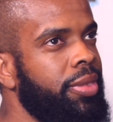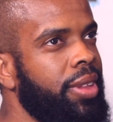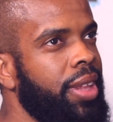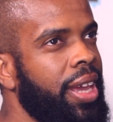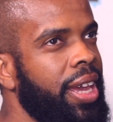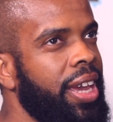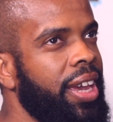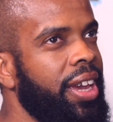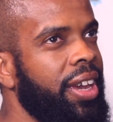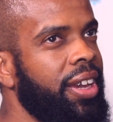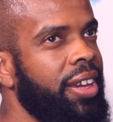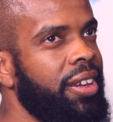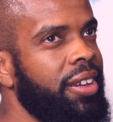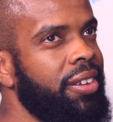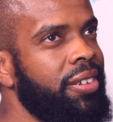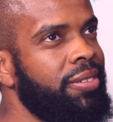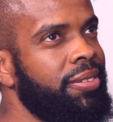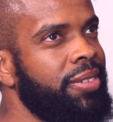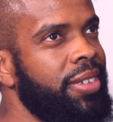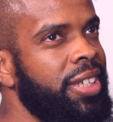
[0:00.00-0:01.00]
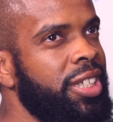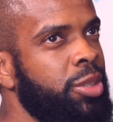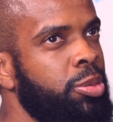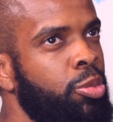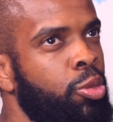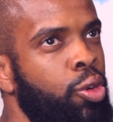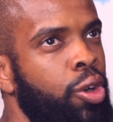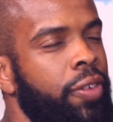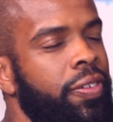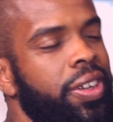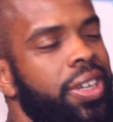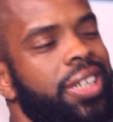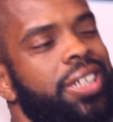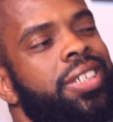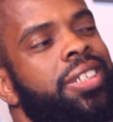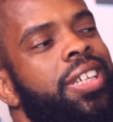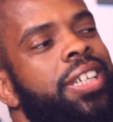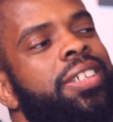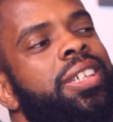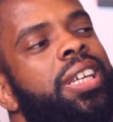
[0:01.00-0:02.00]
It's more of a
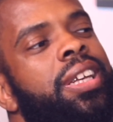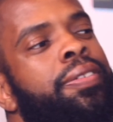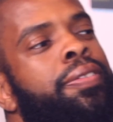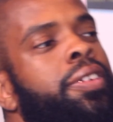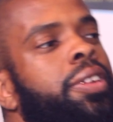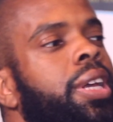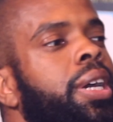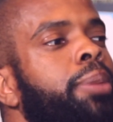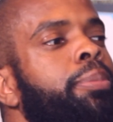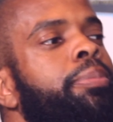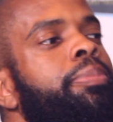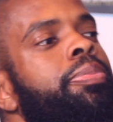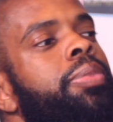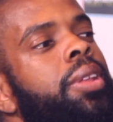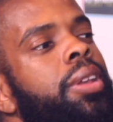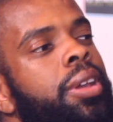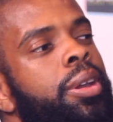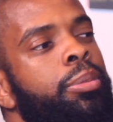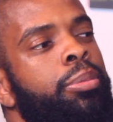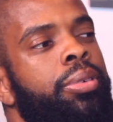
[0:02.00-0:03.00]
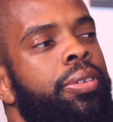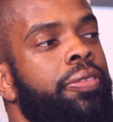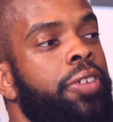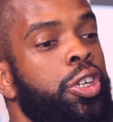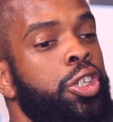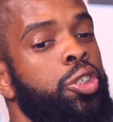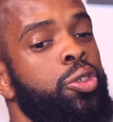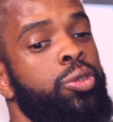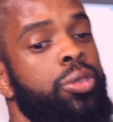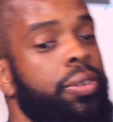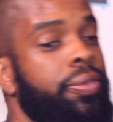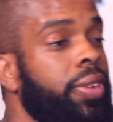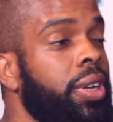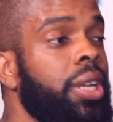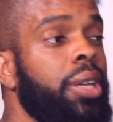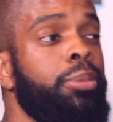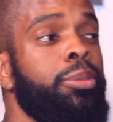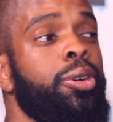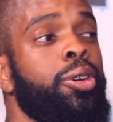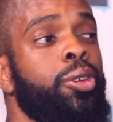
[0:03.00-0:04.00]
necessity for them, professional
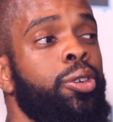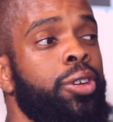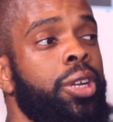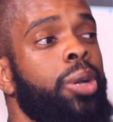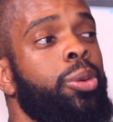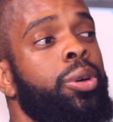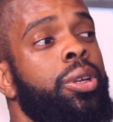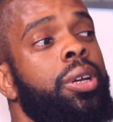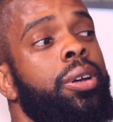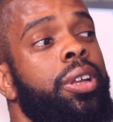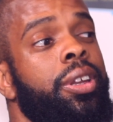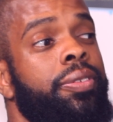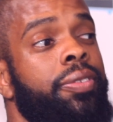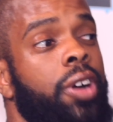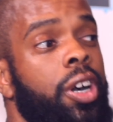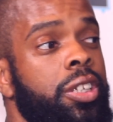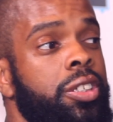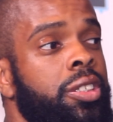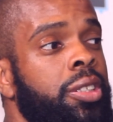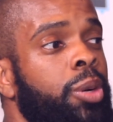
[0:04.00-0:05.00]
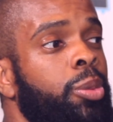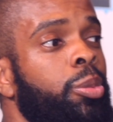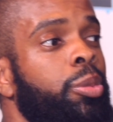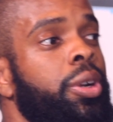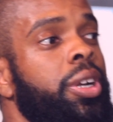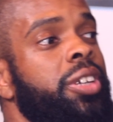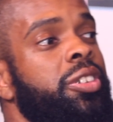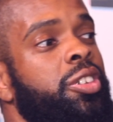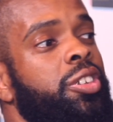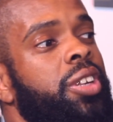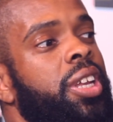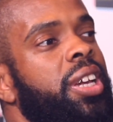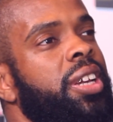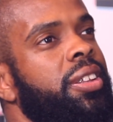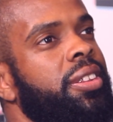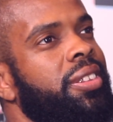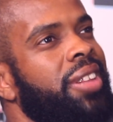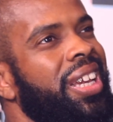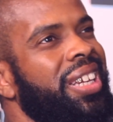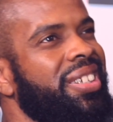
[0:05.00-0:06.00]
development, or they want to advance somewhere, so
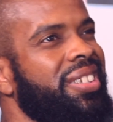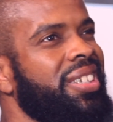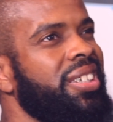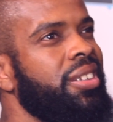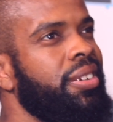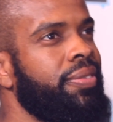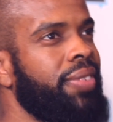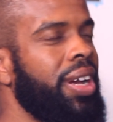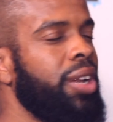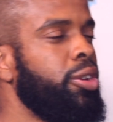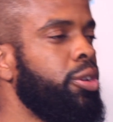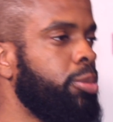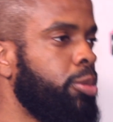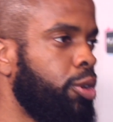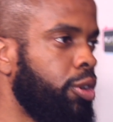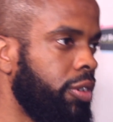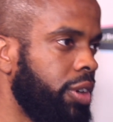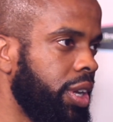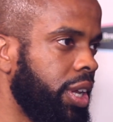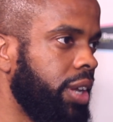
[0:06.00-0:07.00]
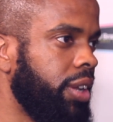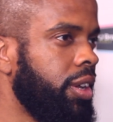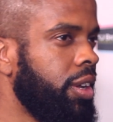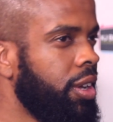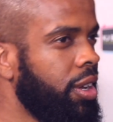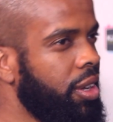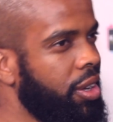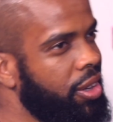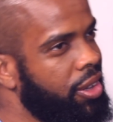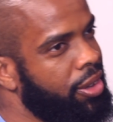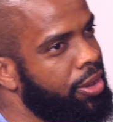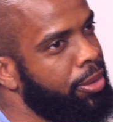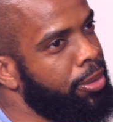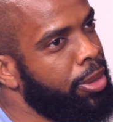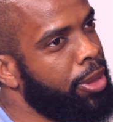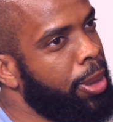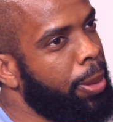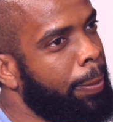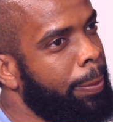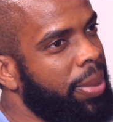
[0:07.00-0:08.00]
they see the value more in it.
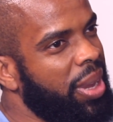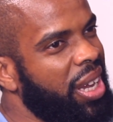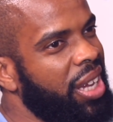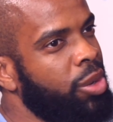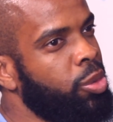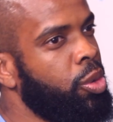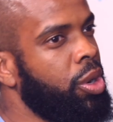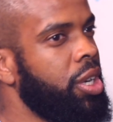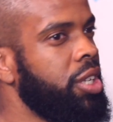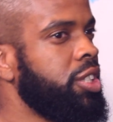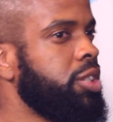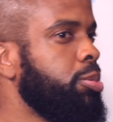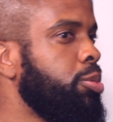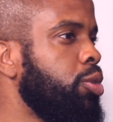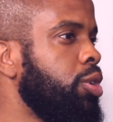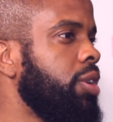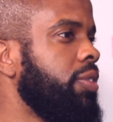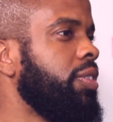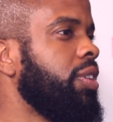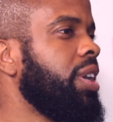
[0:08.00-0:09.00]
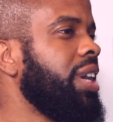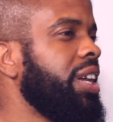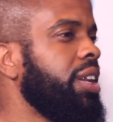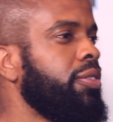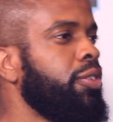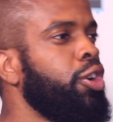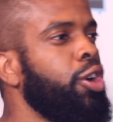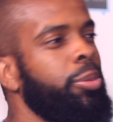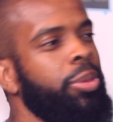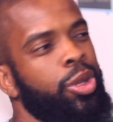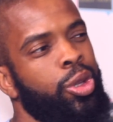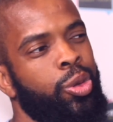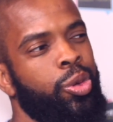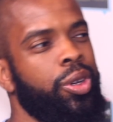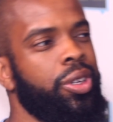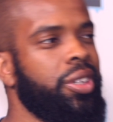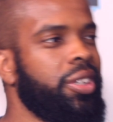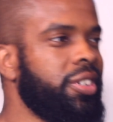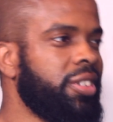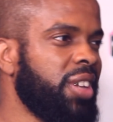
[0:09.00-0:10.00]
The beard one's more of a kind of hobby, do
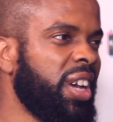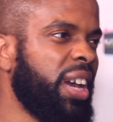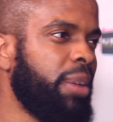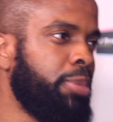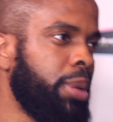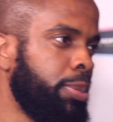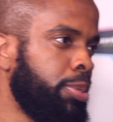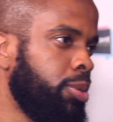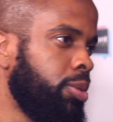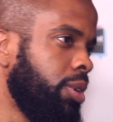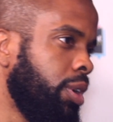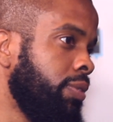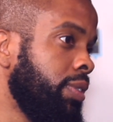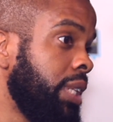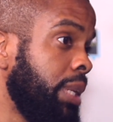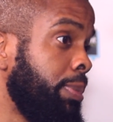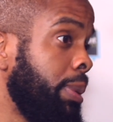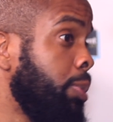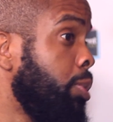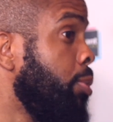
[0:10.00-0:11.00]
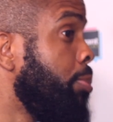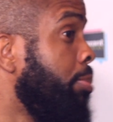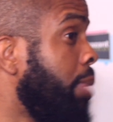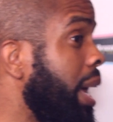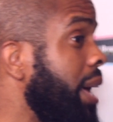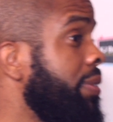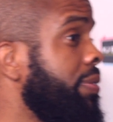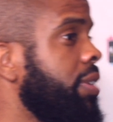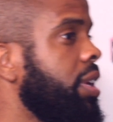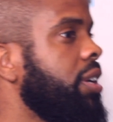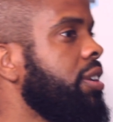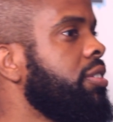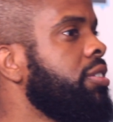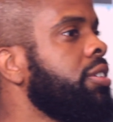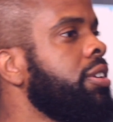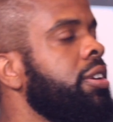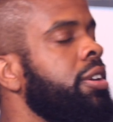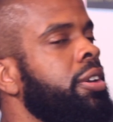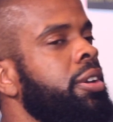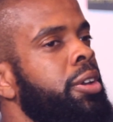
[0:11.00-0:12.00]
it on the side. People buy
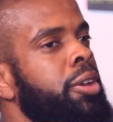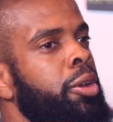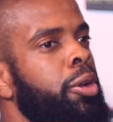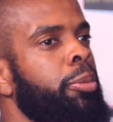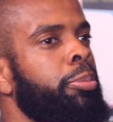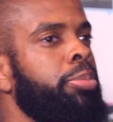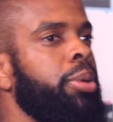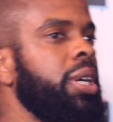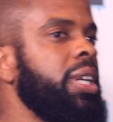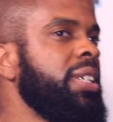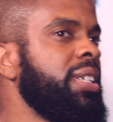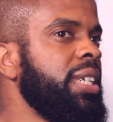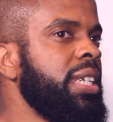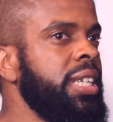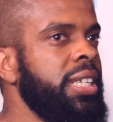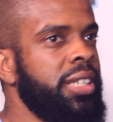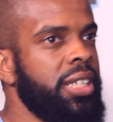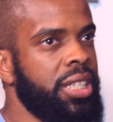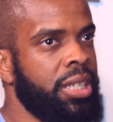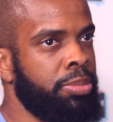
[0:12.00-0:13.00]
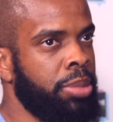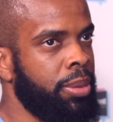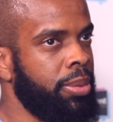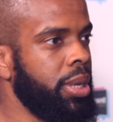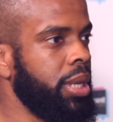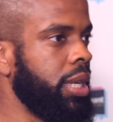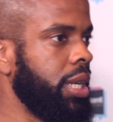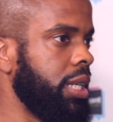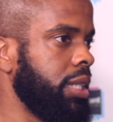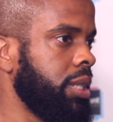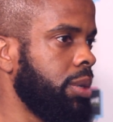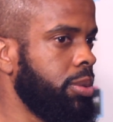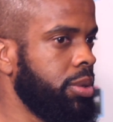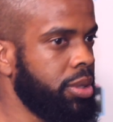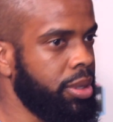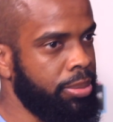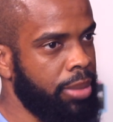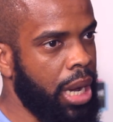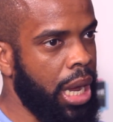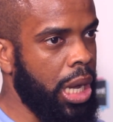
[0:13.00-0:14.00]
things, but it's easier to probably get someone
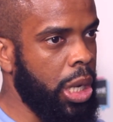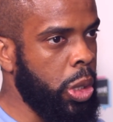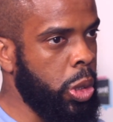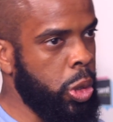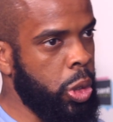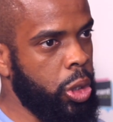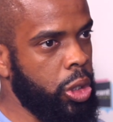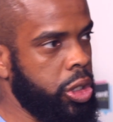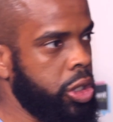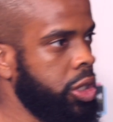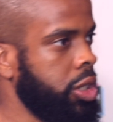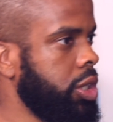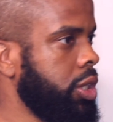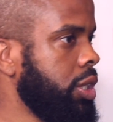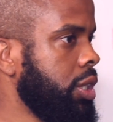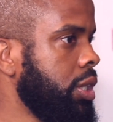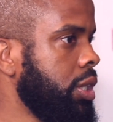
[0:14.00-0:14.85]
to buy a course